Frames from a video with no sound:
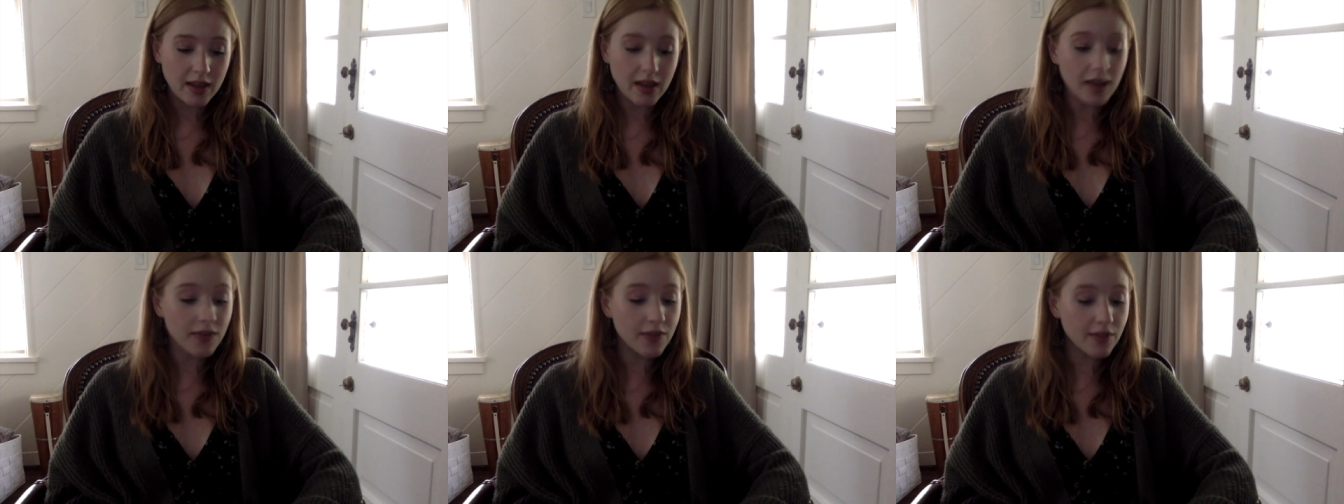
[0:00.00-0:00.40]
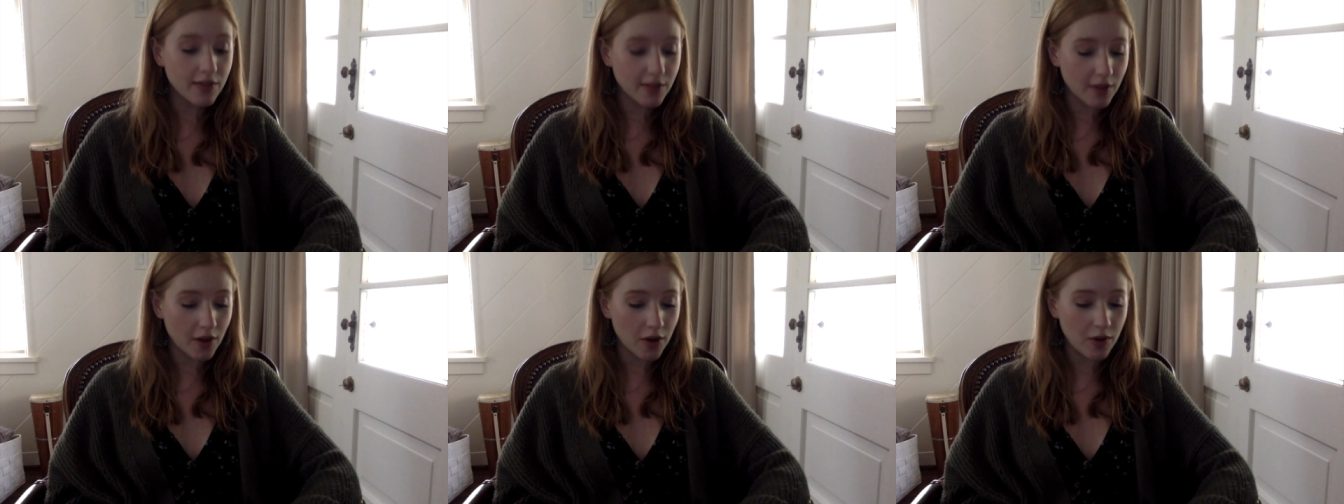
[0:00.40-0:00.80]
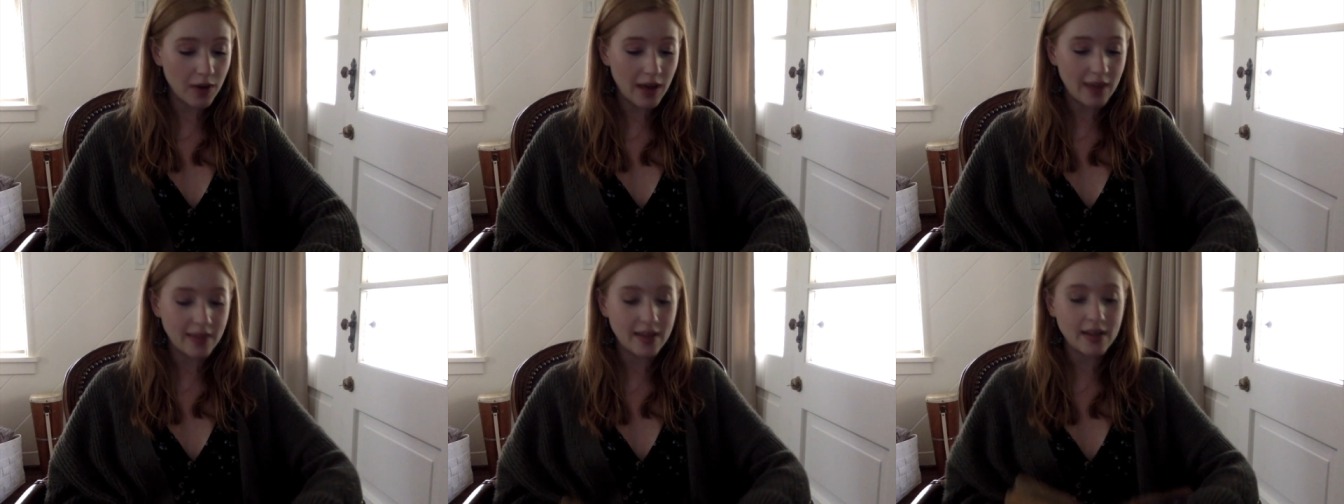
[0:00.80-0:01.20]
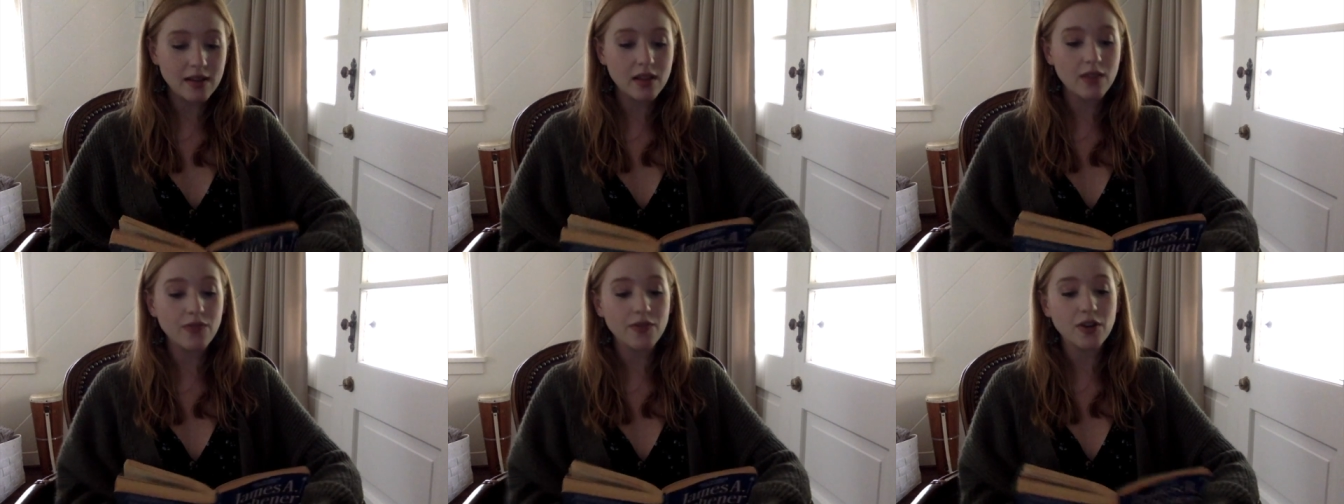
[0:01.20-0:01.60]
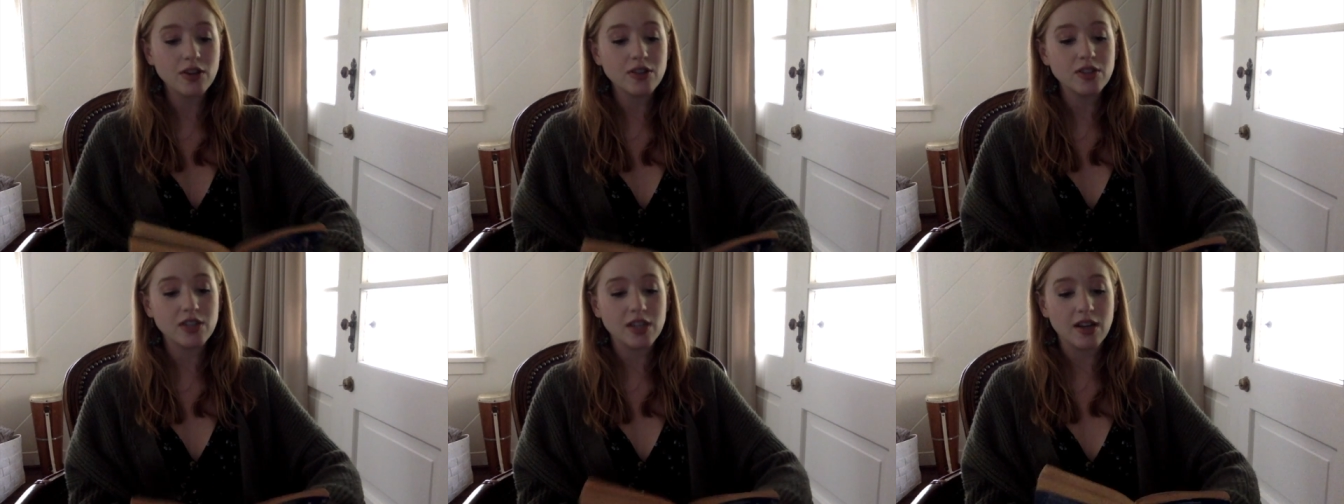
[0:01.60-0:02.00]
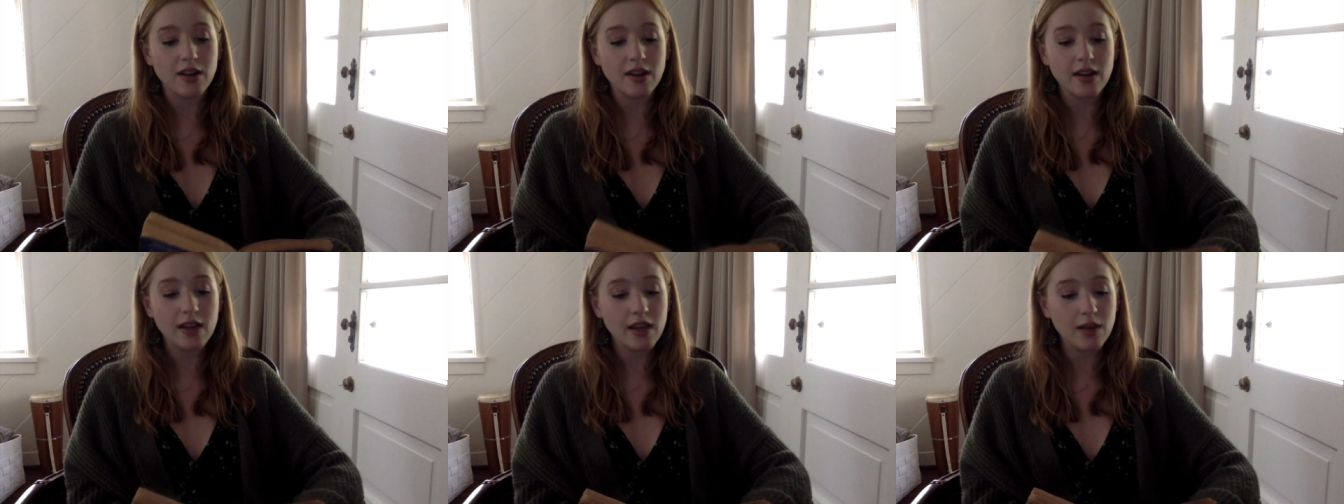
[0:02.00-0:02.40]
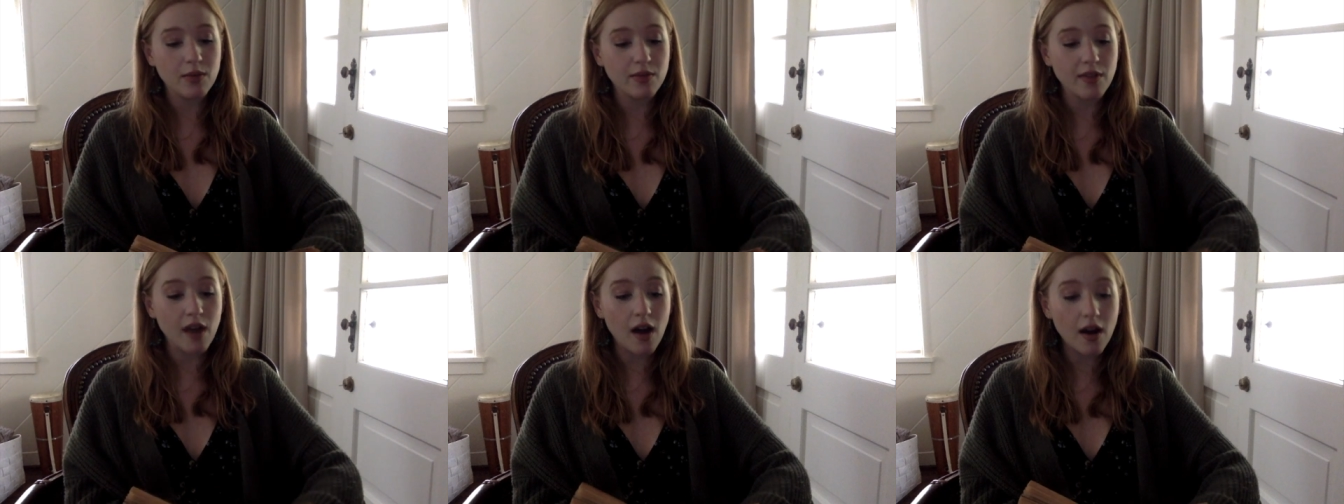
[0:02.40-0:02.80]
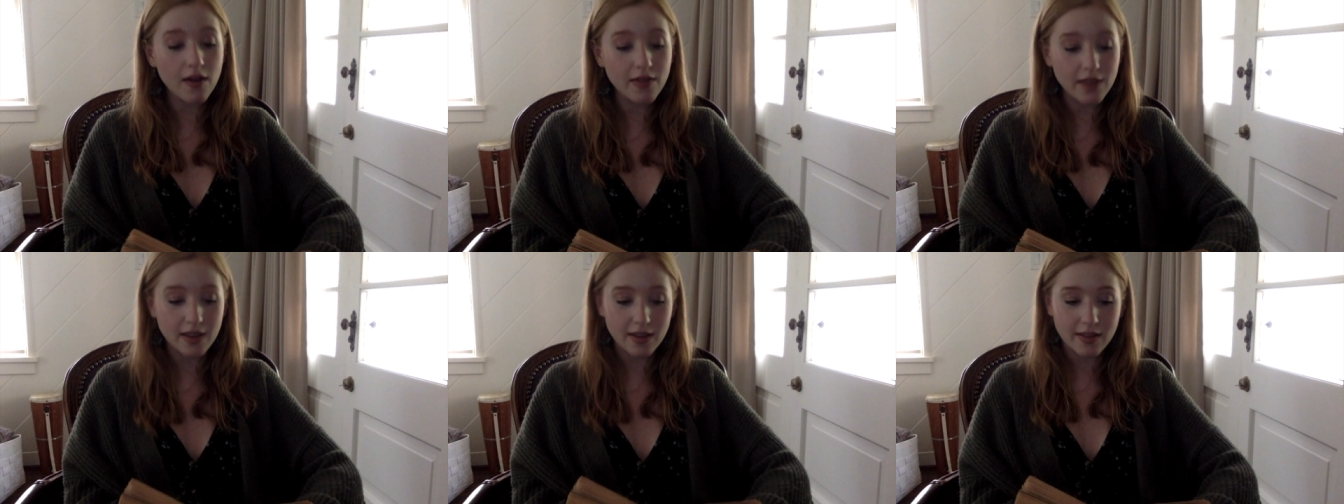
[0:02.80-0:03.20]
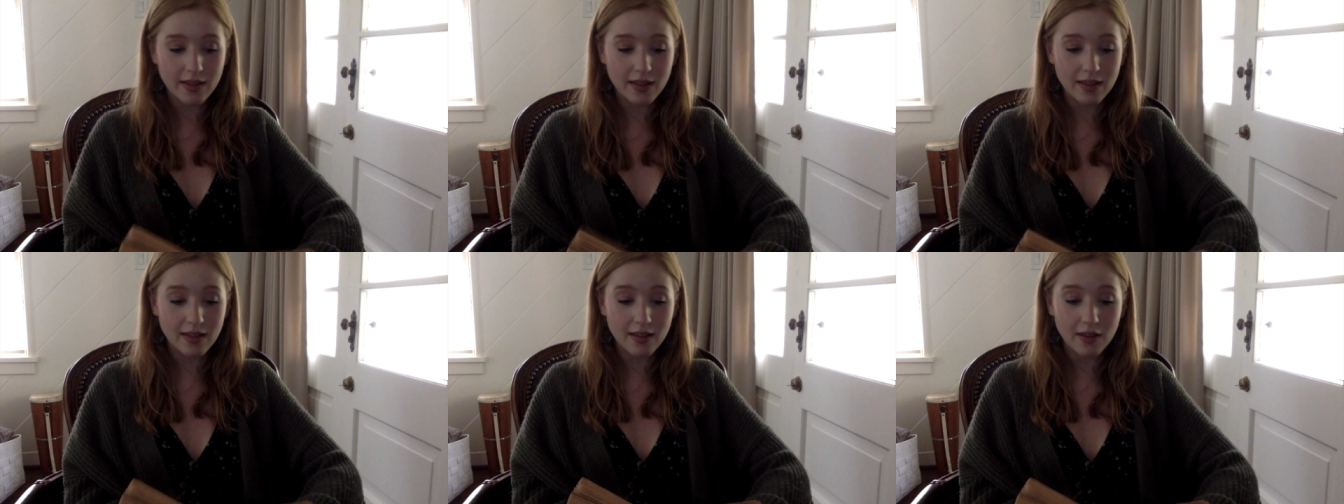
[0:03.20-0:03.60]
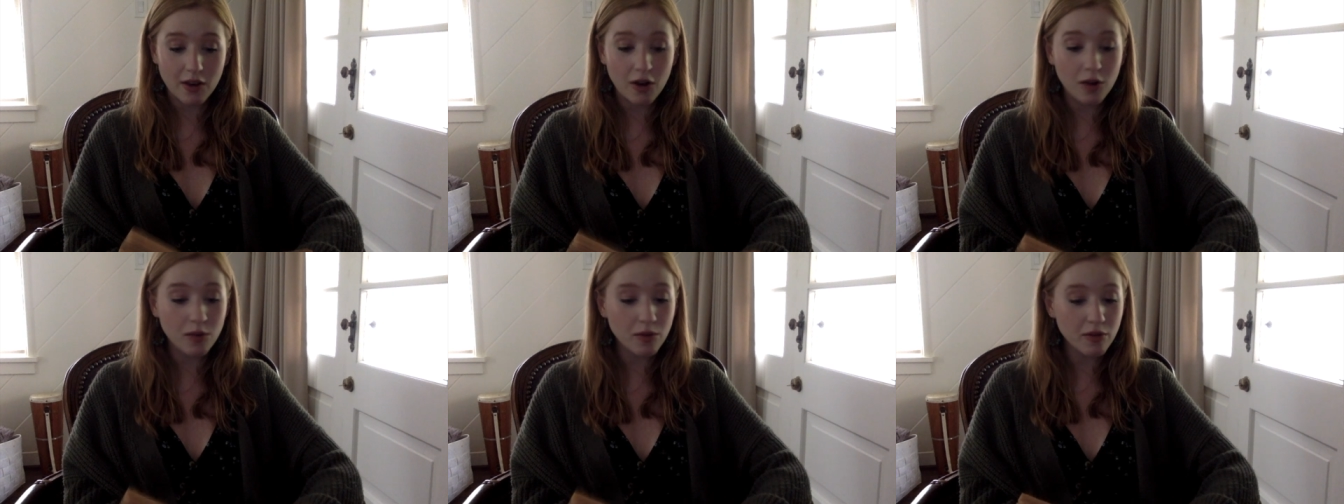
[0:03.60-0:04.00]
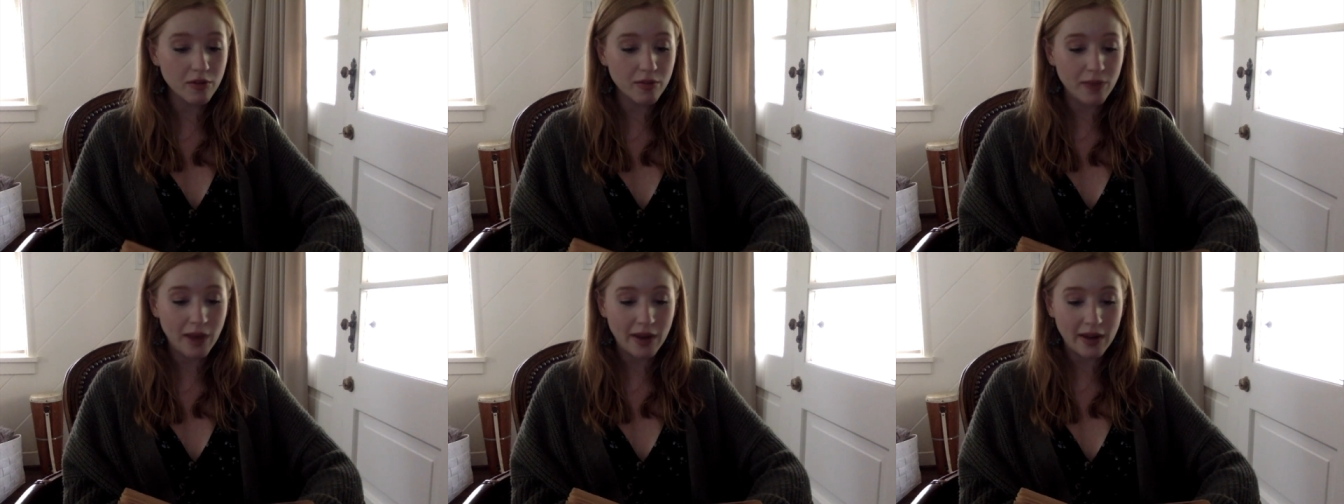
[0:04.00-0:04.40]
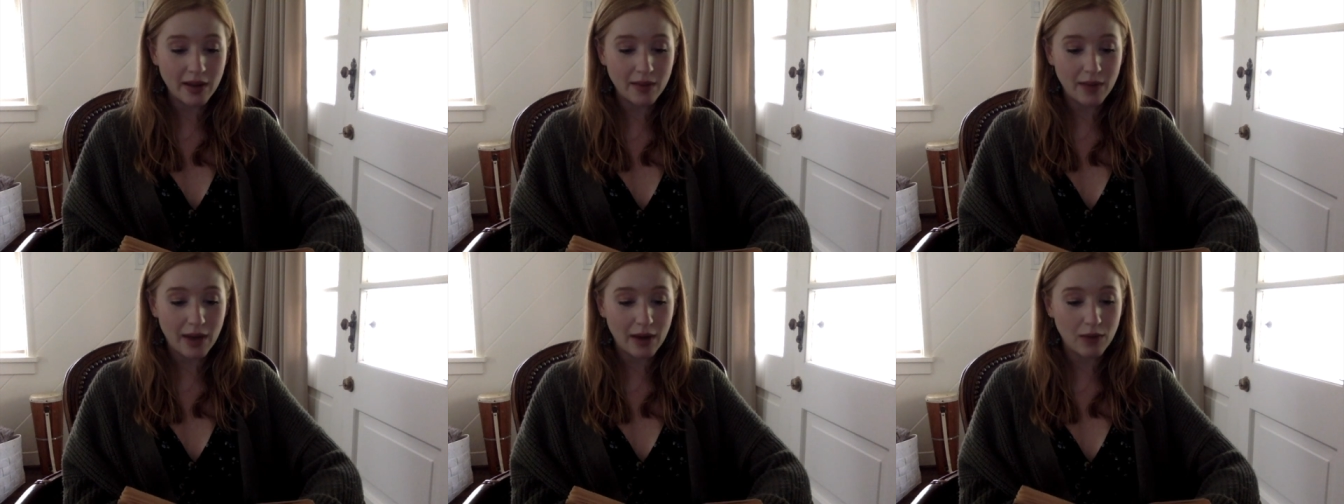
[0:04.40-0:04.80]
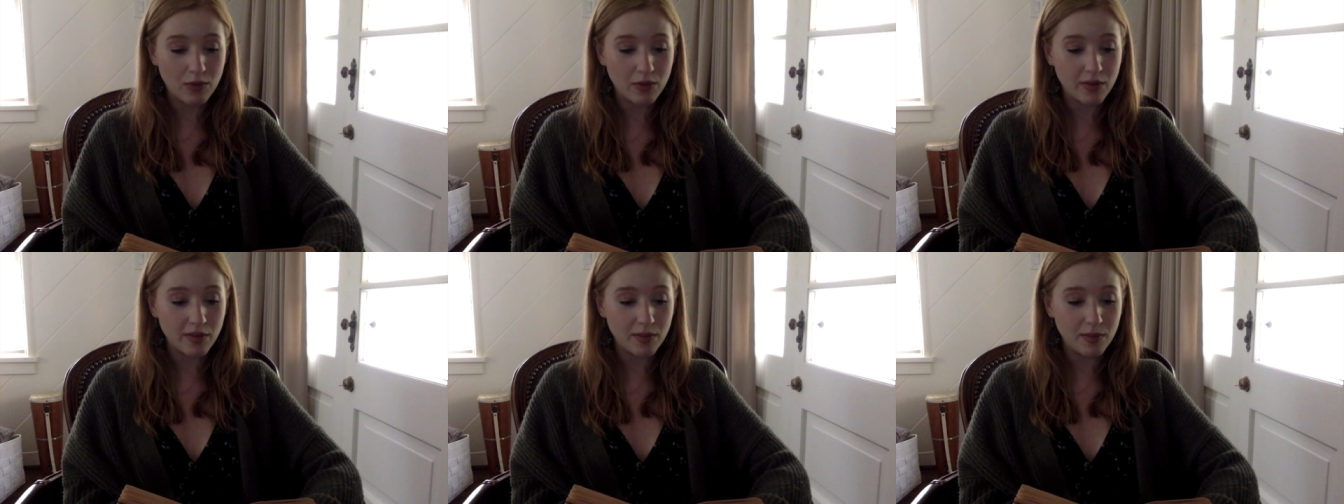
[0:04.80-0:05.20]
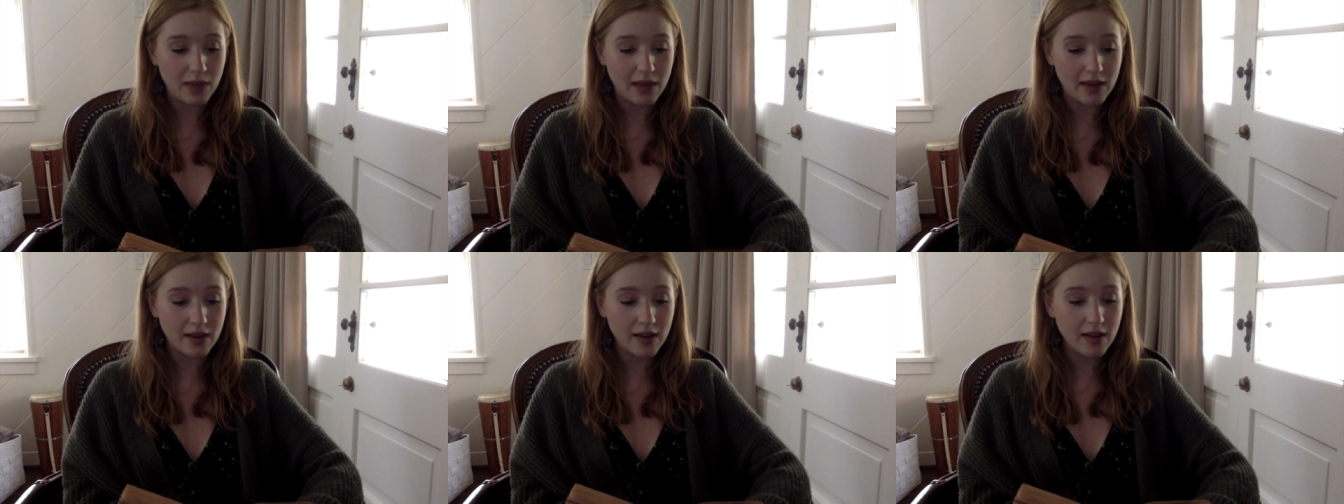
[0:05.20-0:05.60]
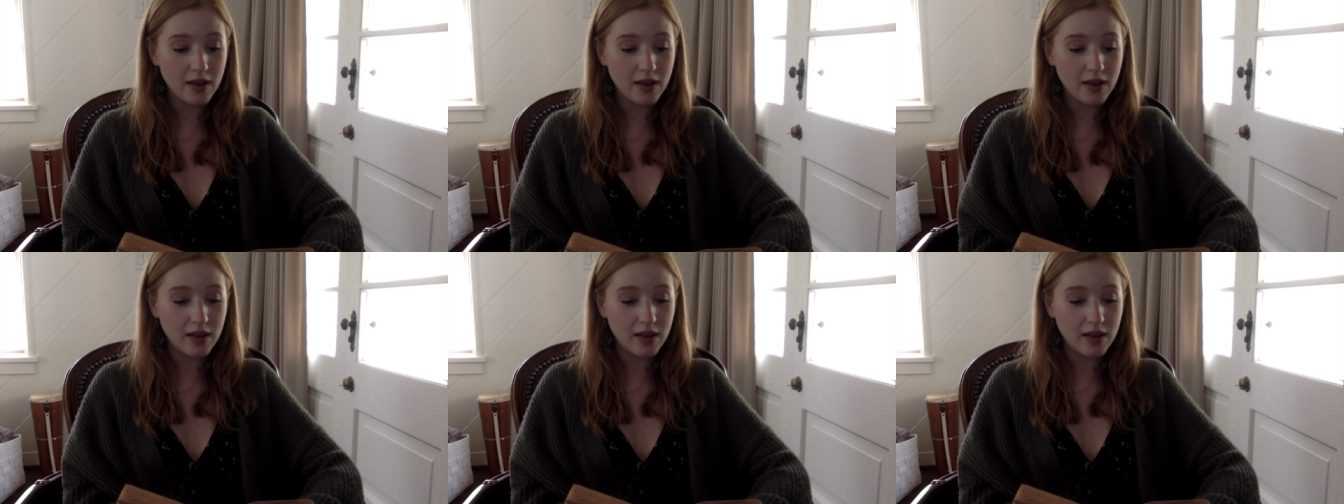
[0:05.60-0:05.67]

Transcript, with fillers: Even so, at the end of the first year, it was obvious that this Homer spouting backwoodsman